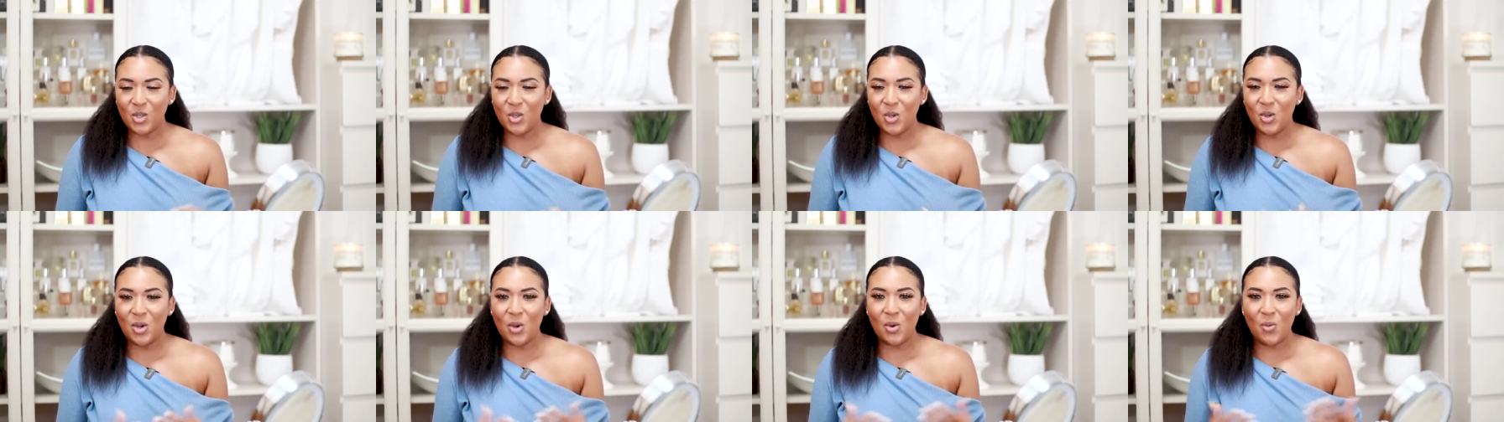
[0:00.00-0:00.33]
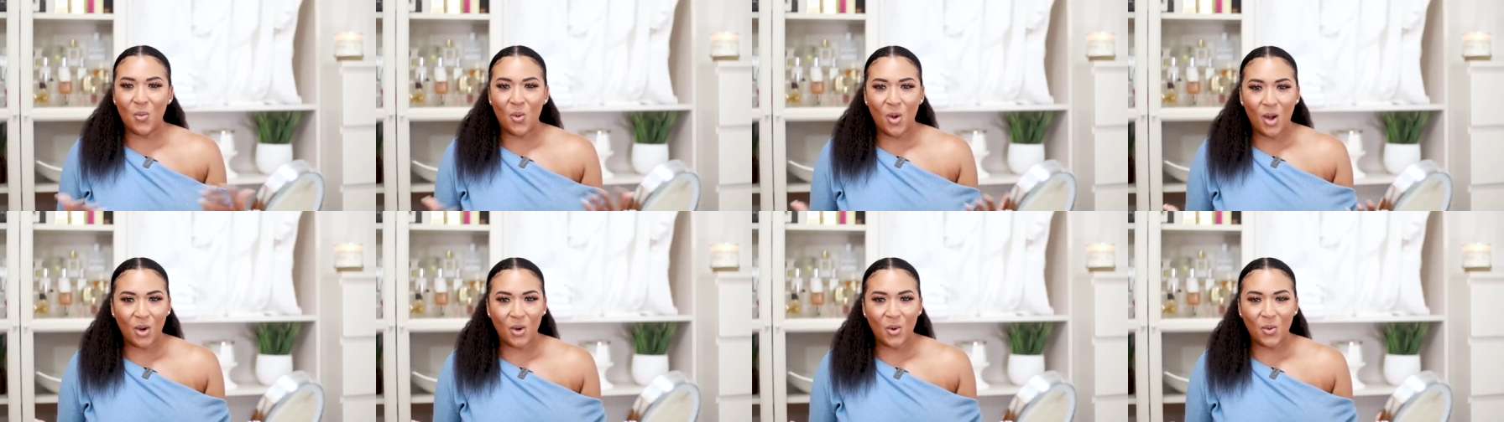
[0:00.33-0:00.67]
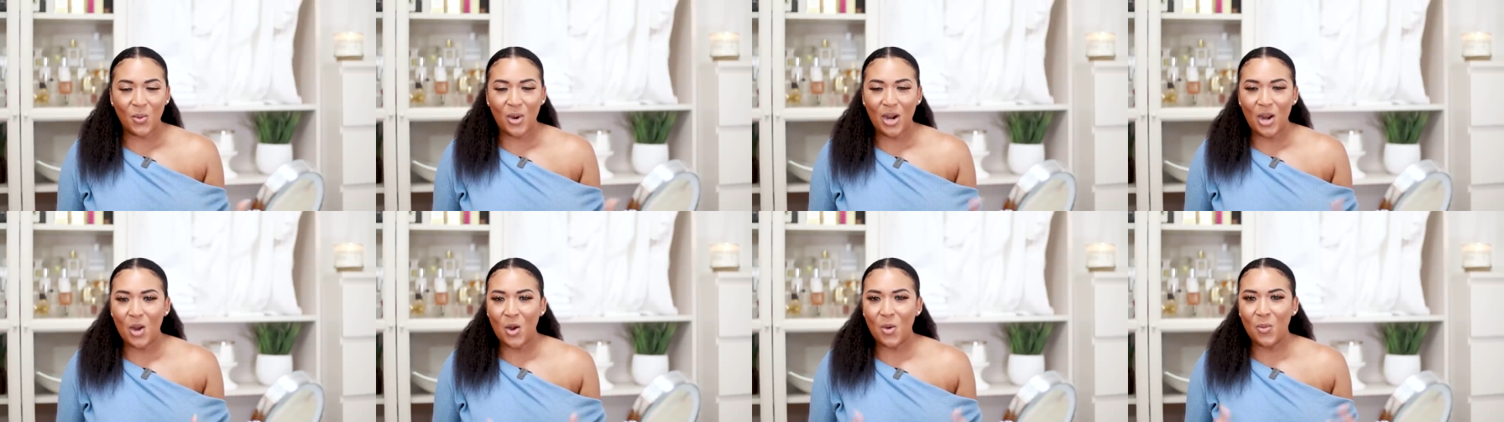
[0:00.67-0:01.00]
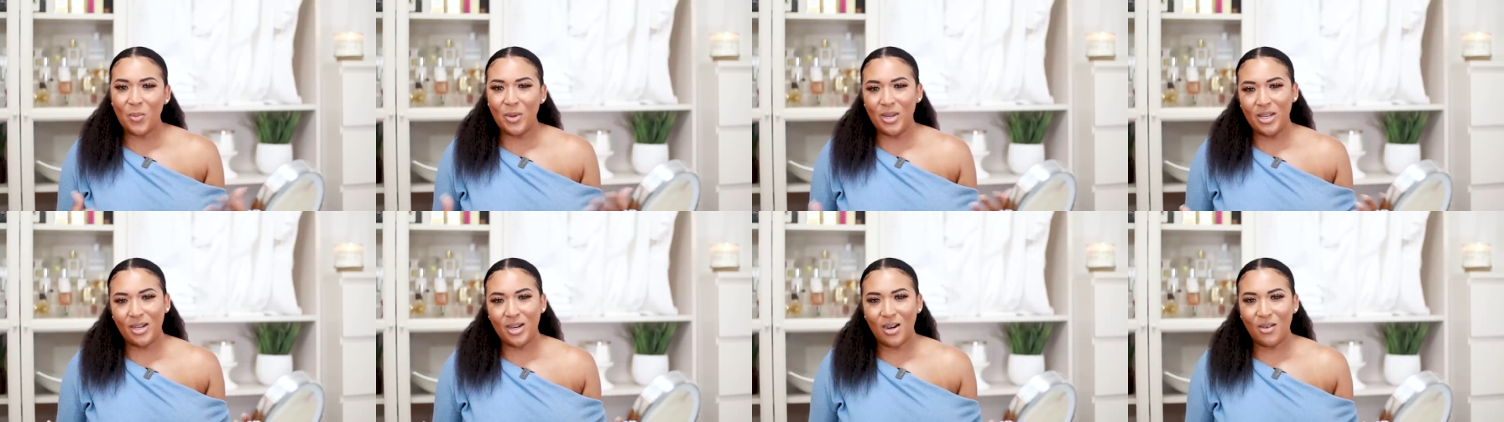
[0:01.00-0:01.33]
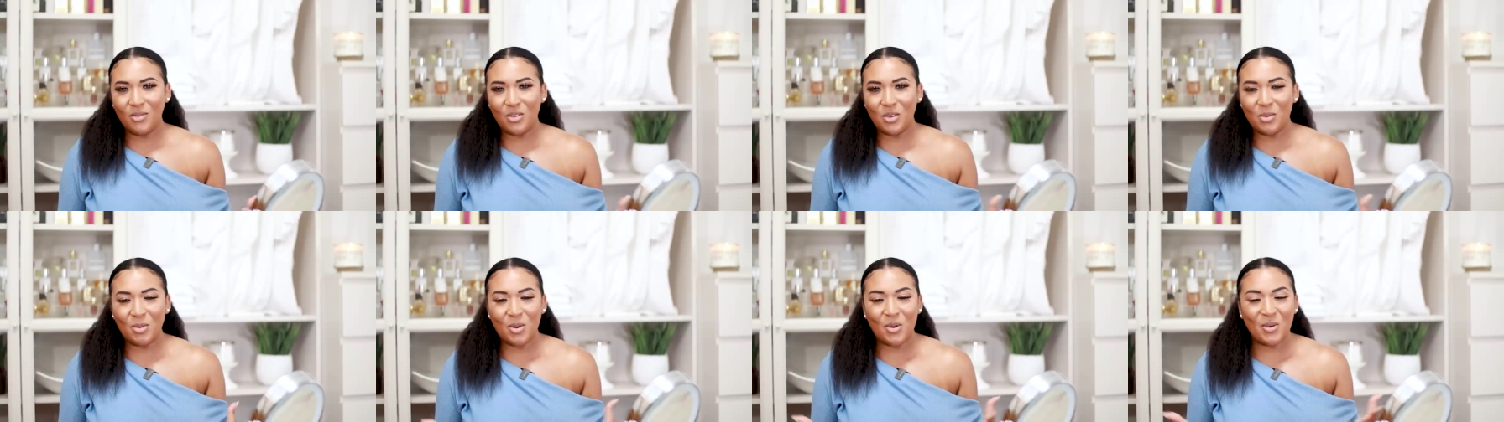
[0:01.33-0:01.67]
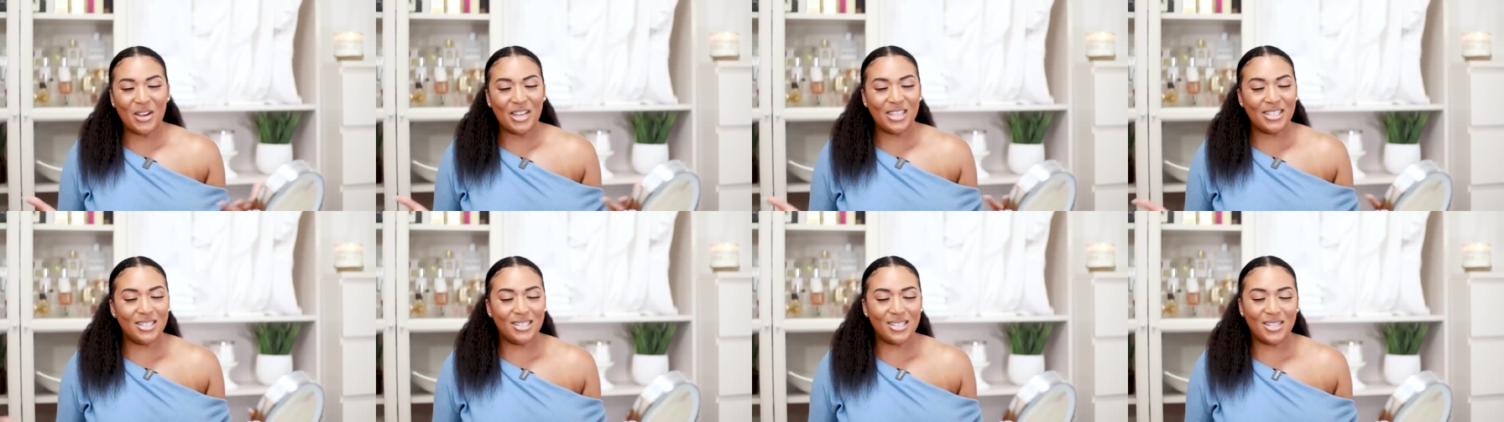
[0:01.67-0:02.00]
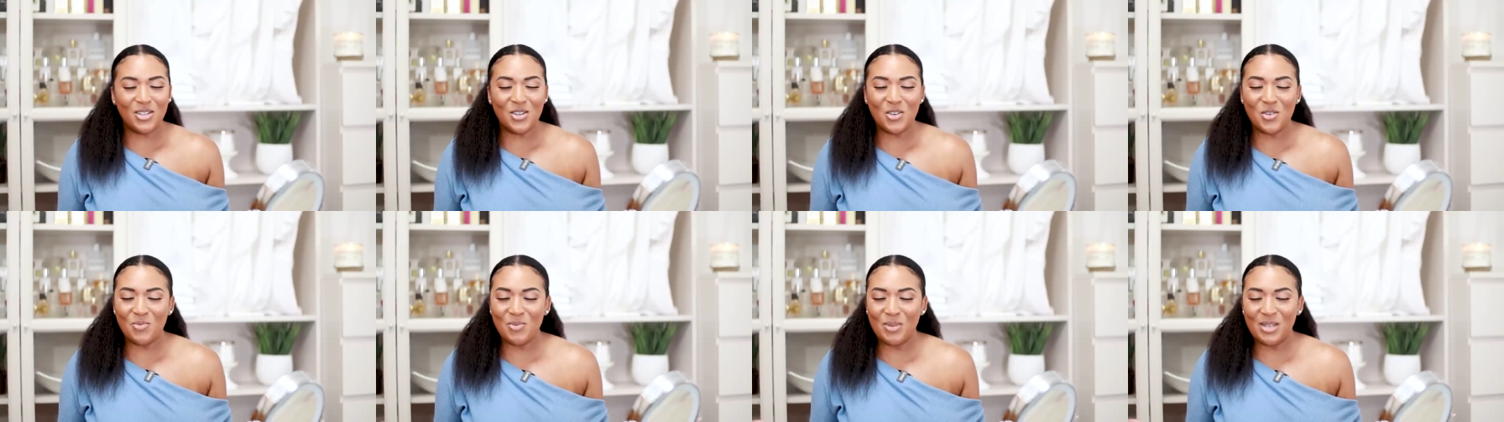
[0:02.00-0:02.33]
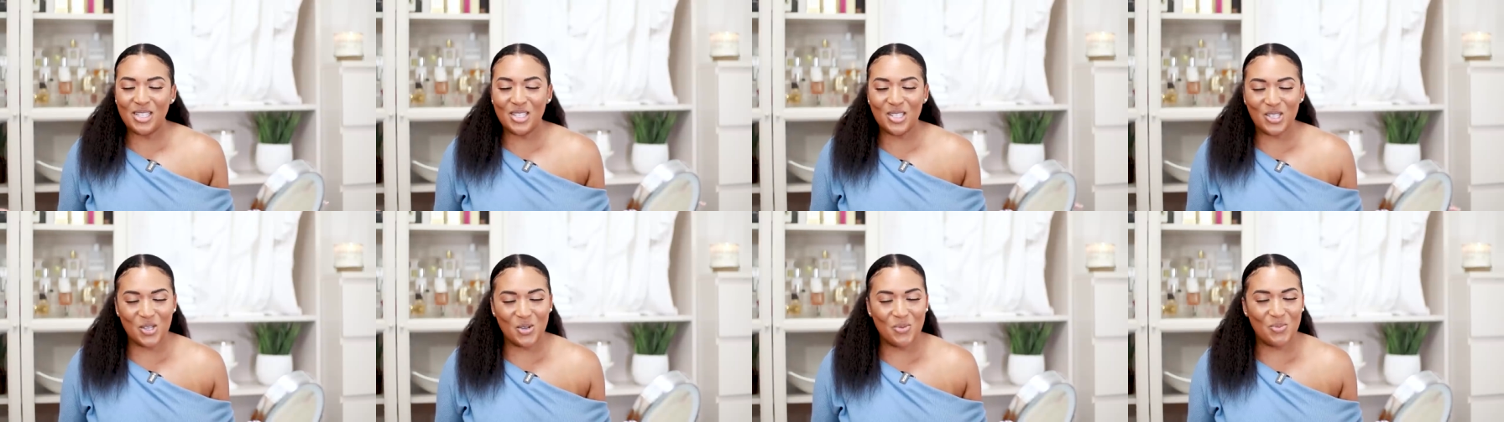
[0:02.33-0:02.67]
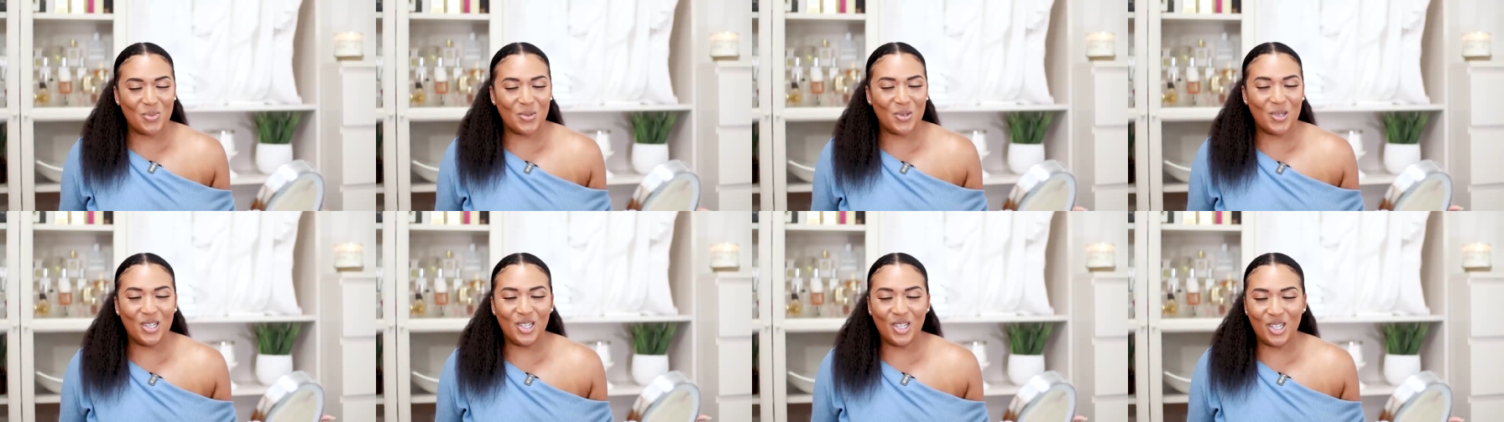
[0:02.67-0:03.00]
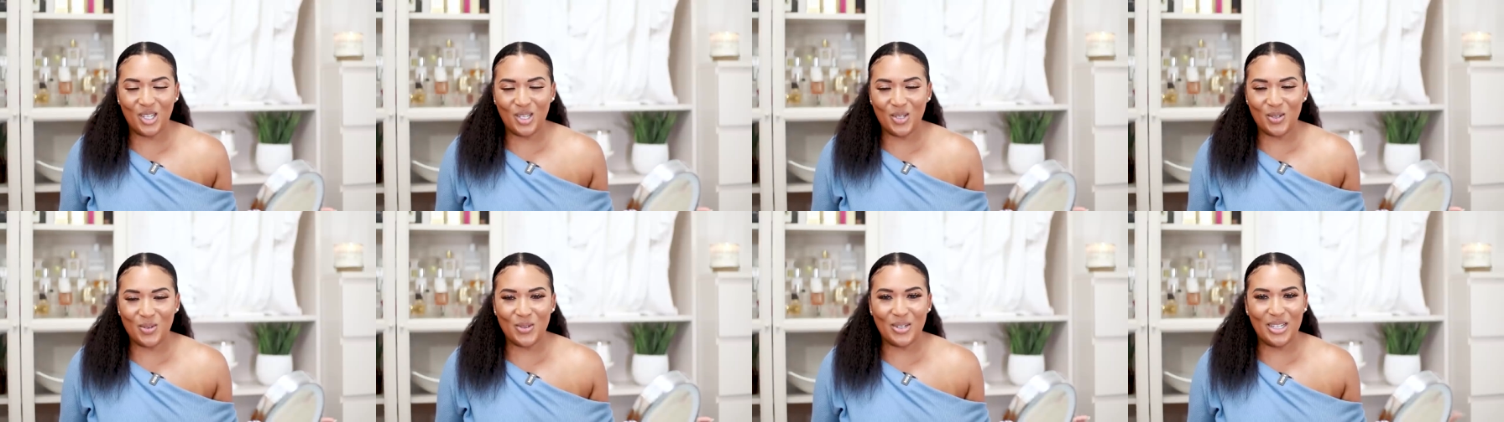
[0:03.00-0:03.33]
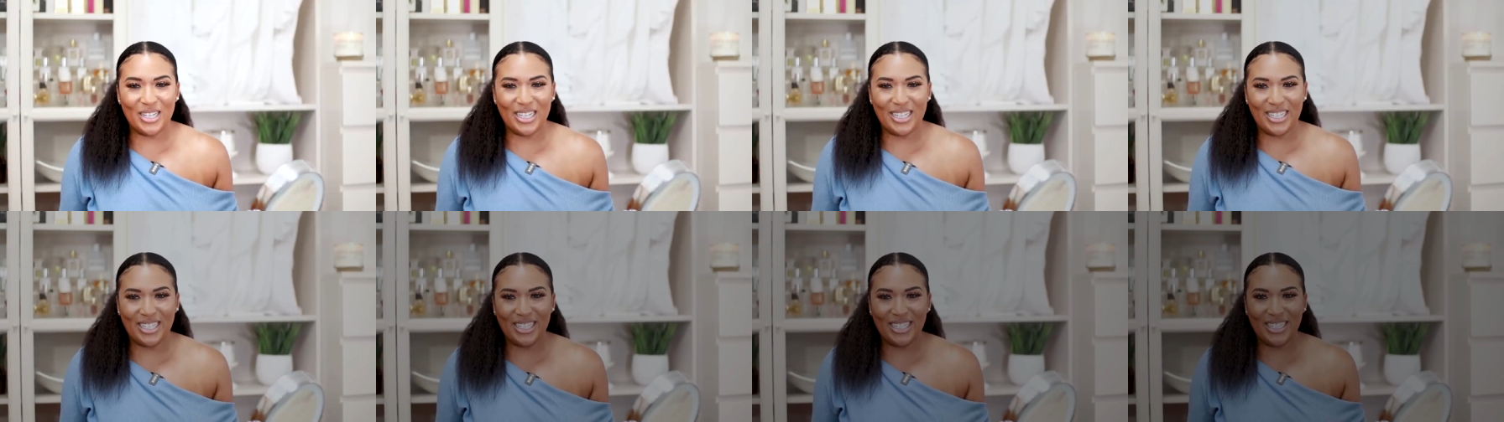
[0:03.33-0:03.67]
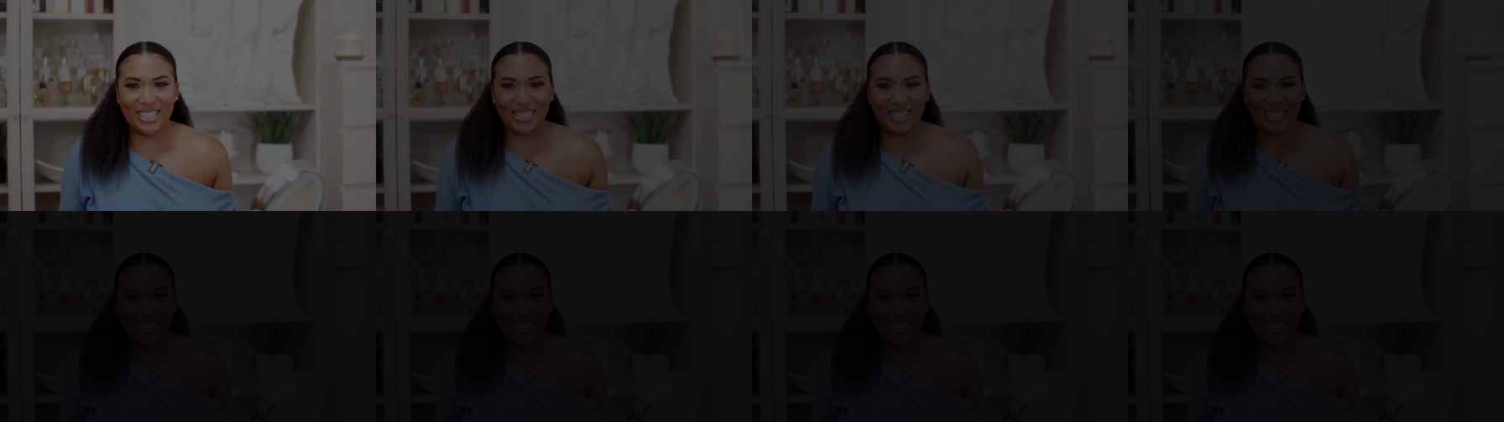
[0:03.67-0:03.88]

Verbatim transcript: so you can walk around, be comfortable, and still be super cute, honey.